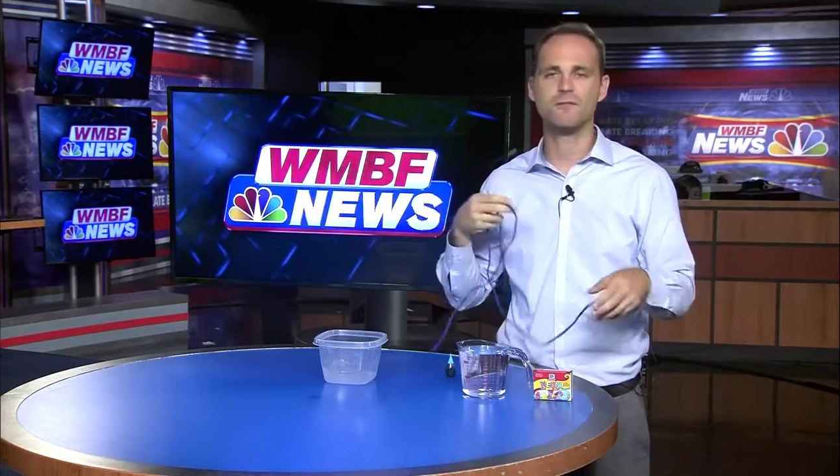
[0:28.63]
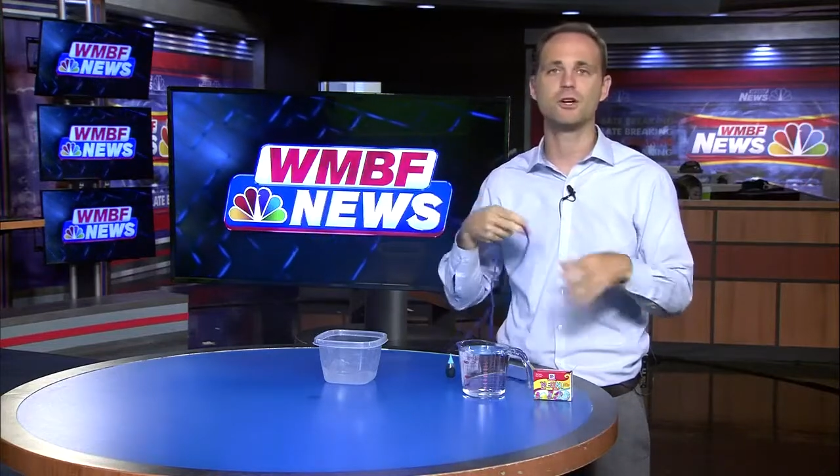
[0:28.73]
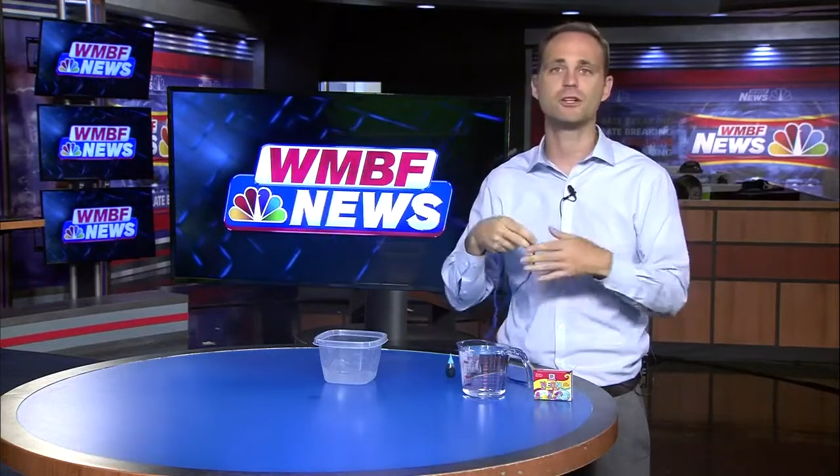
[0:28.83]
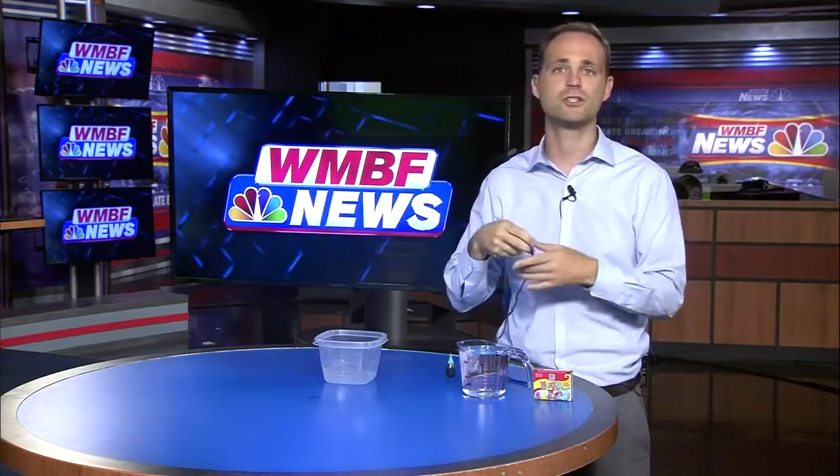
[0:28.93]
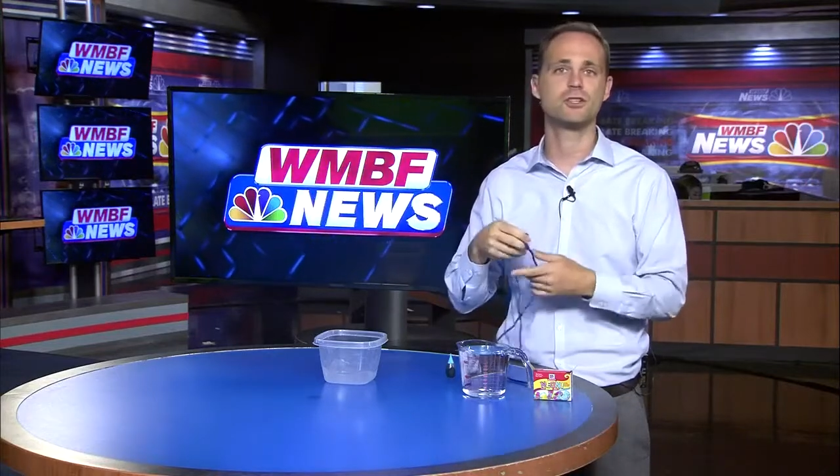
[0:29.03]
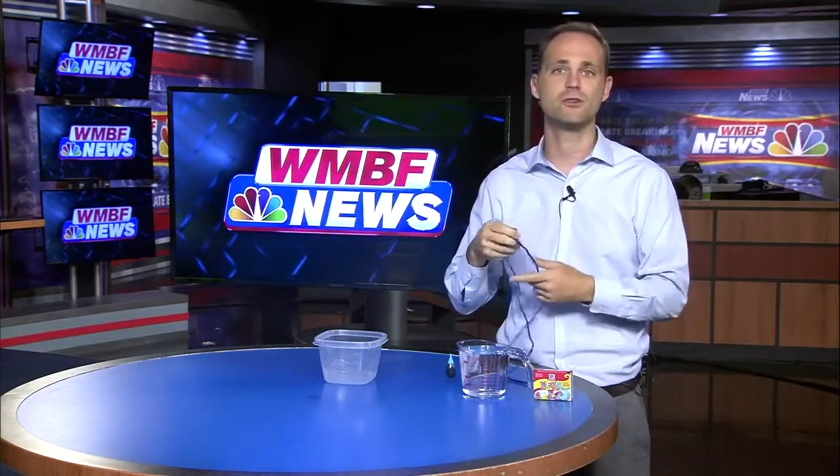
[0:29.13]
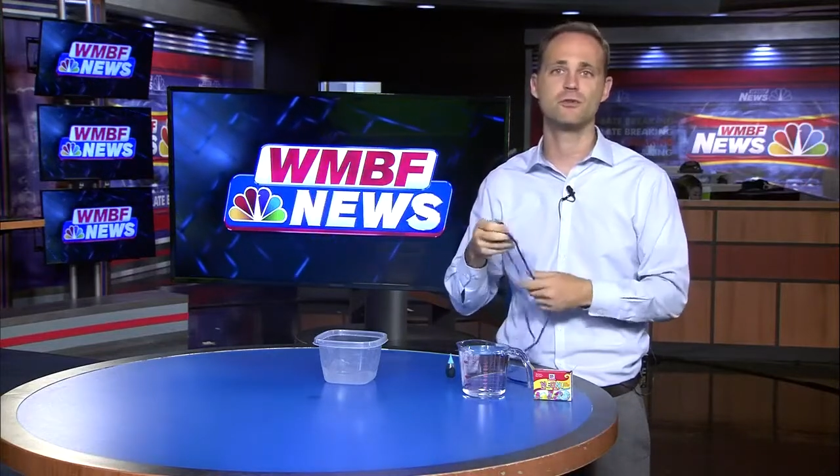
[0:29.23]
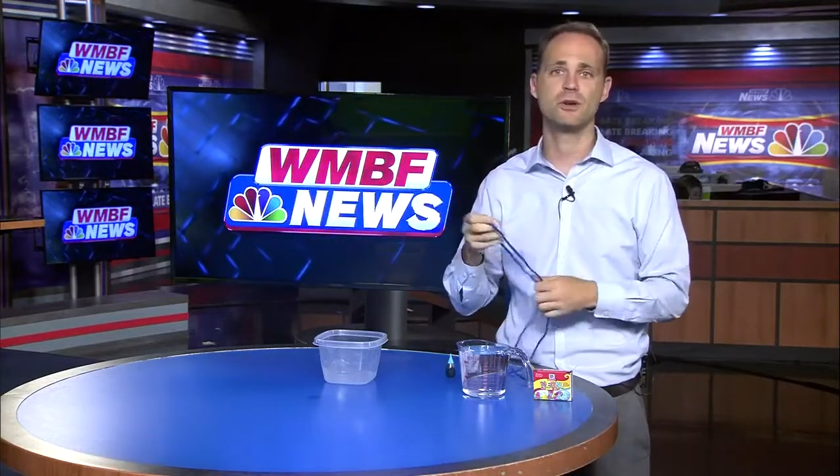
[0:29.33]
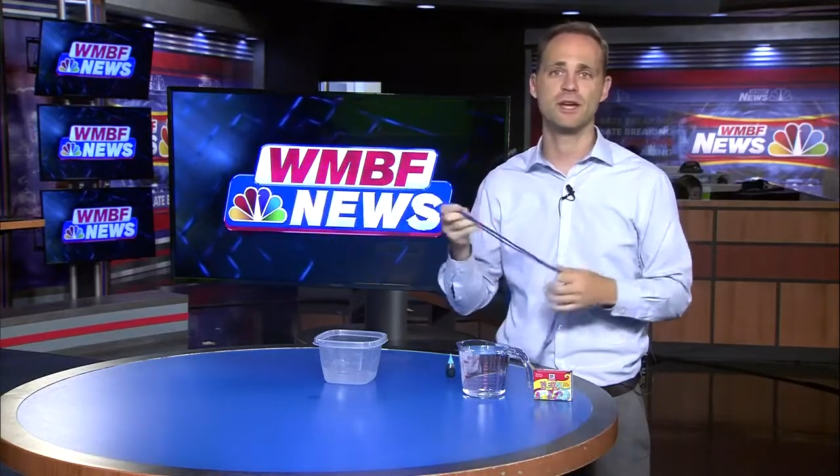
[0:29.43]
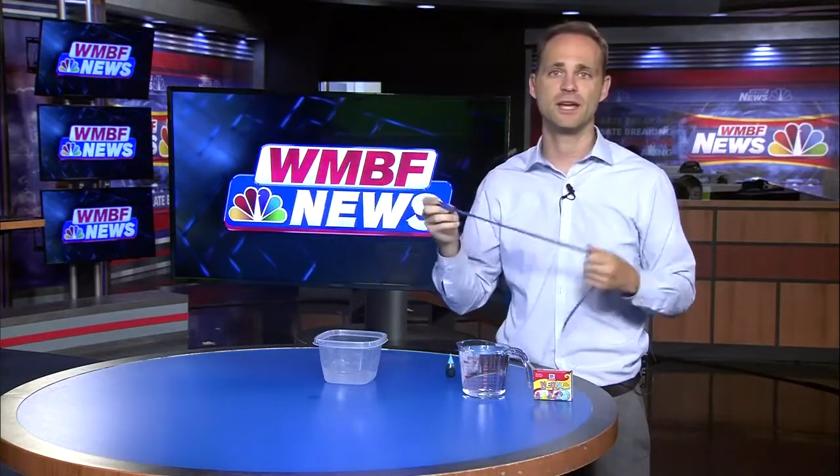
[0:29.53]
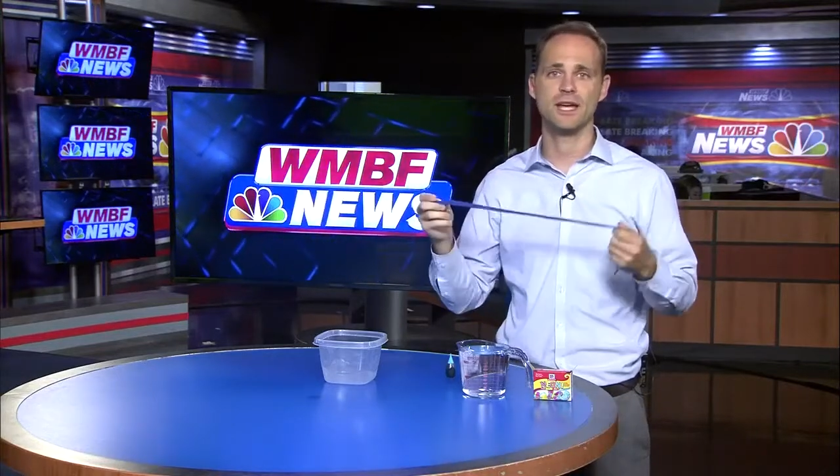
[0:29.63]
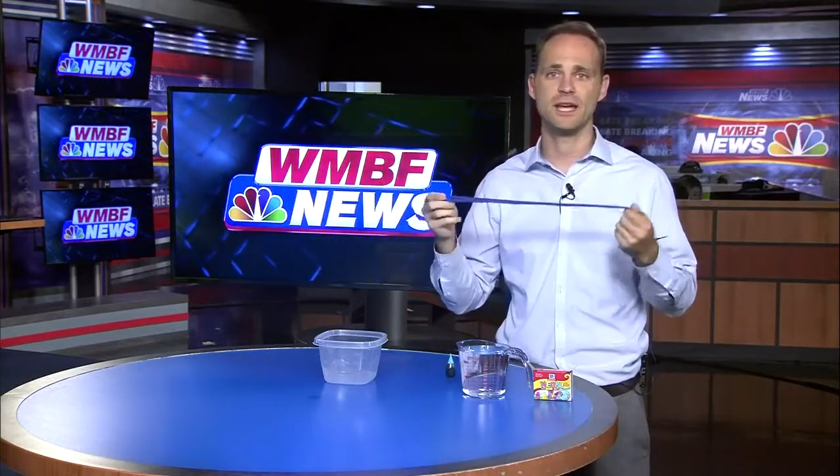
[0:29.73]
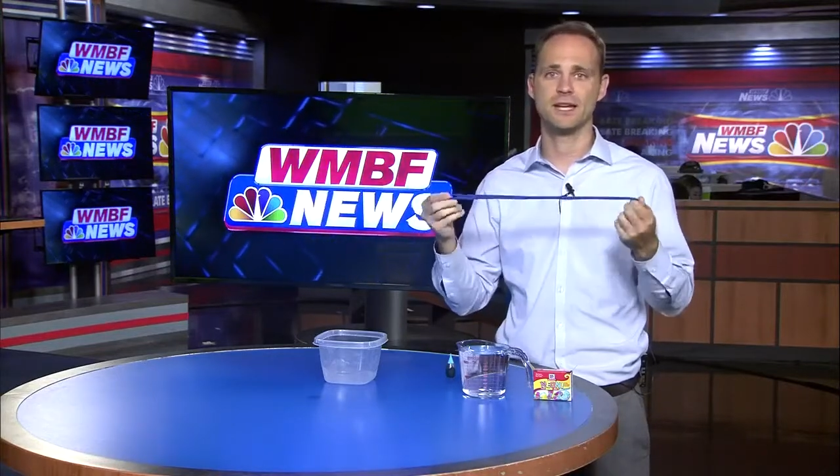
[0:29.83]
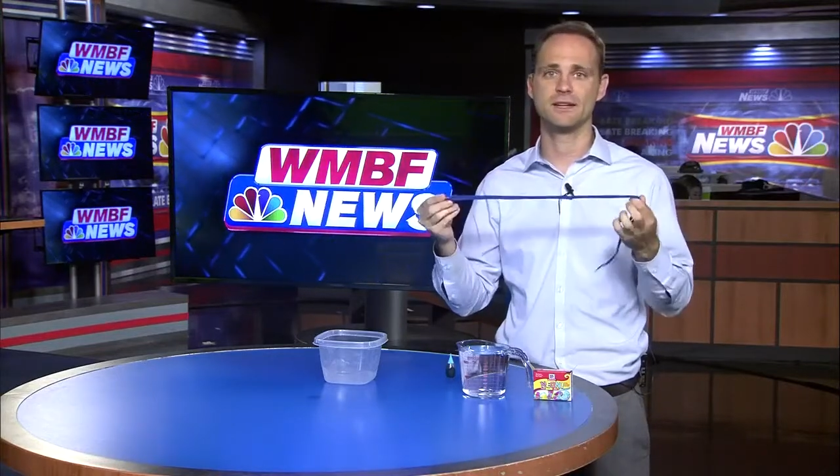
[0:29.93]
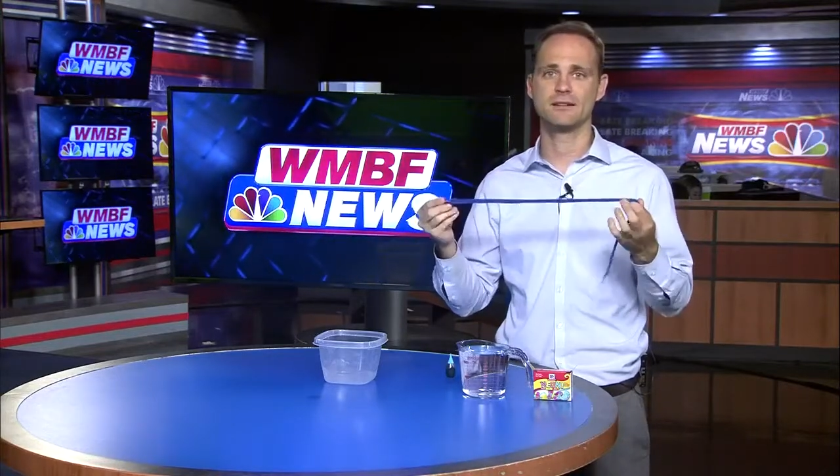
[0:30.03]
foot or two
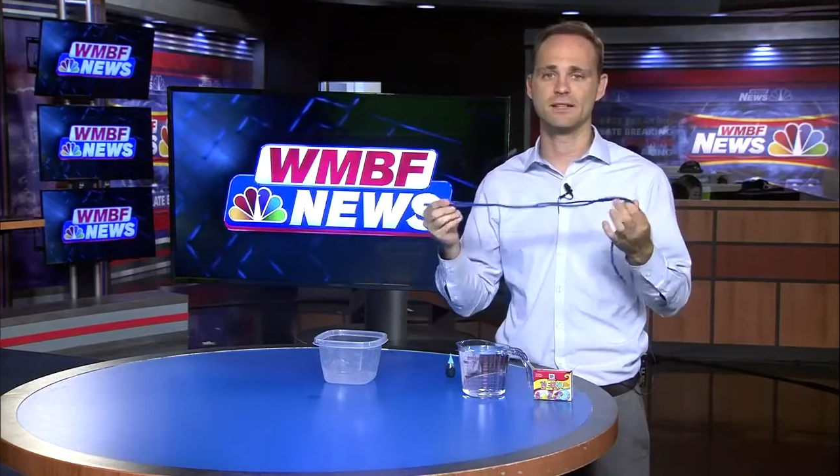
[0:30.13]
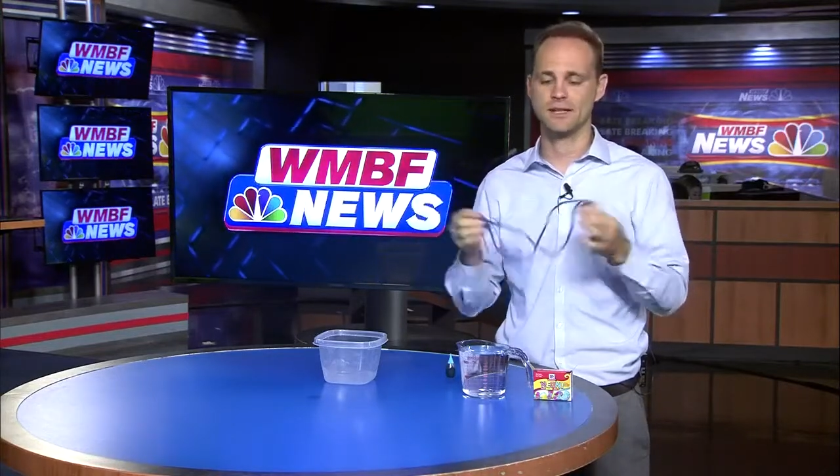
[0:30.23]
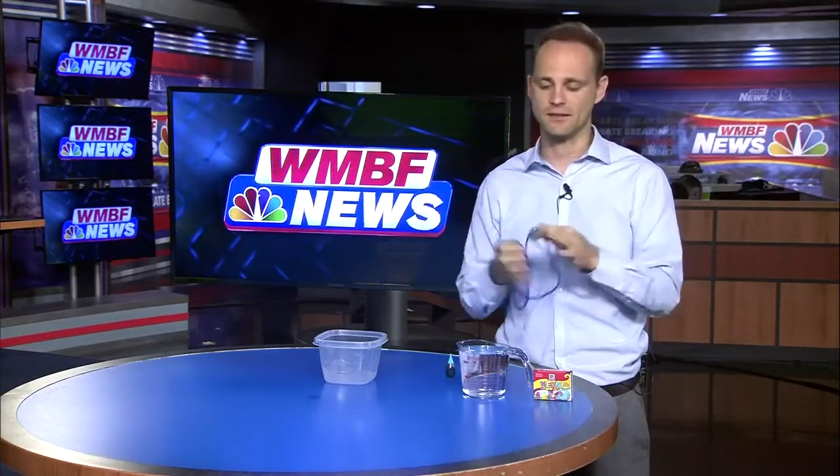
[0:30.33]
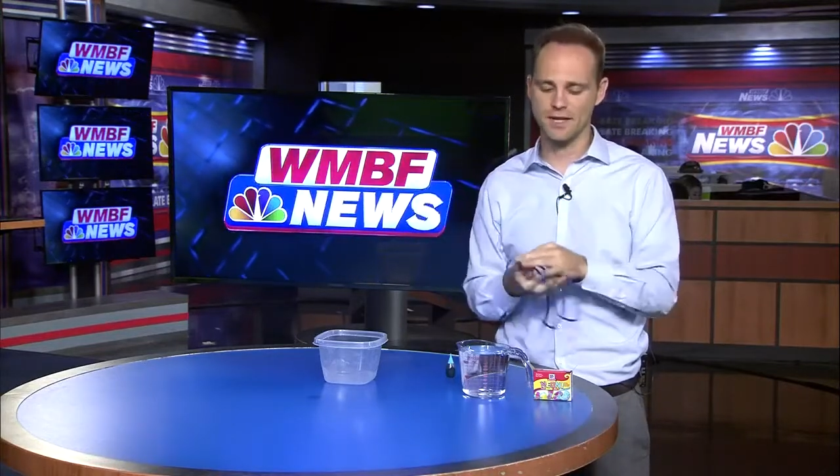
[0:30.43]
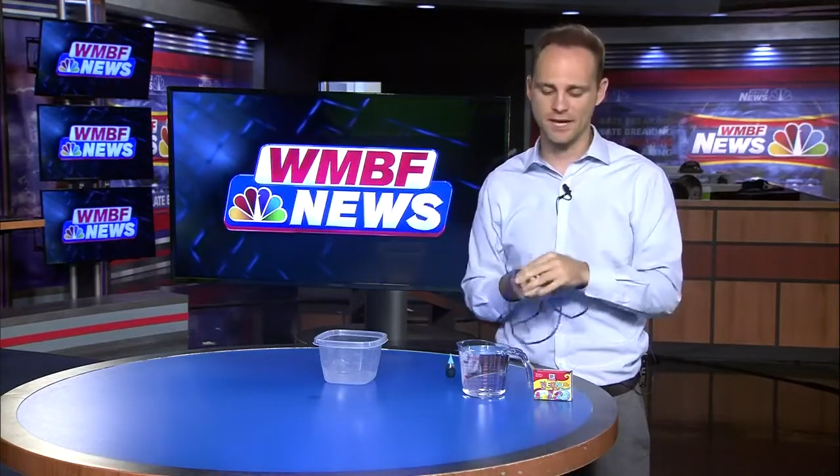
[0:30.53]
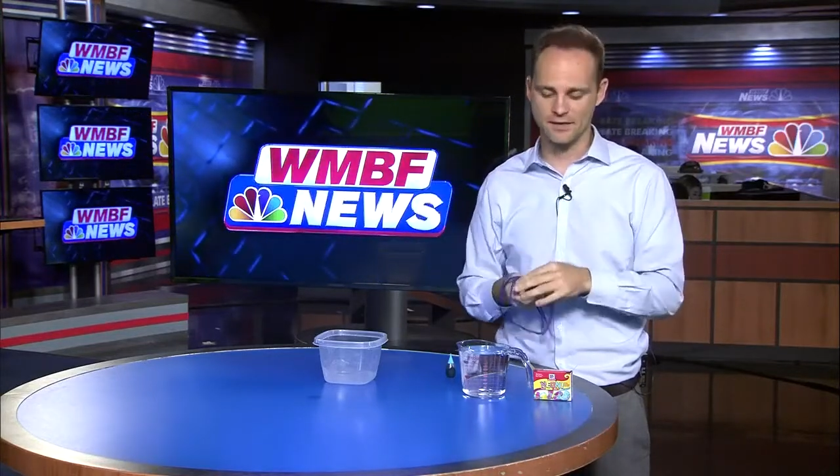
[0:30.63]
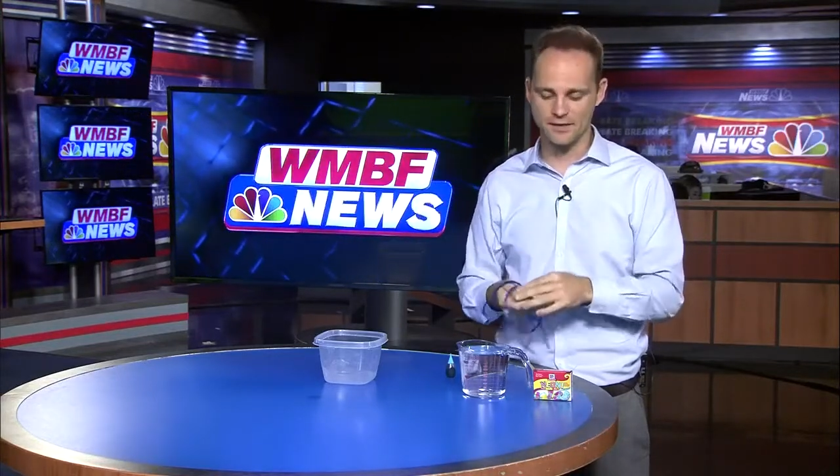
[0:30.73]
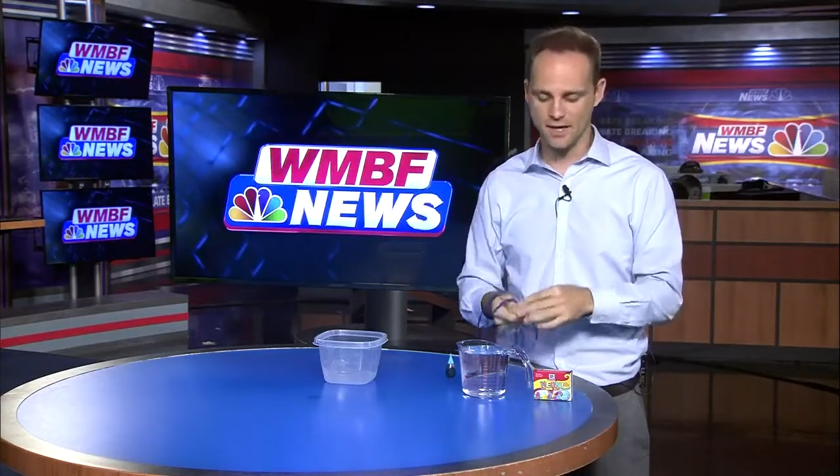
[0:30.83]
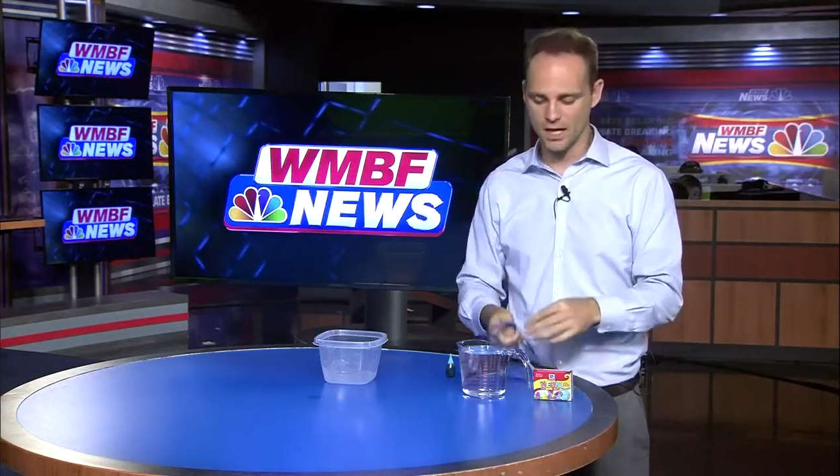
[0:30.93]
in length.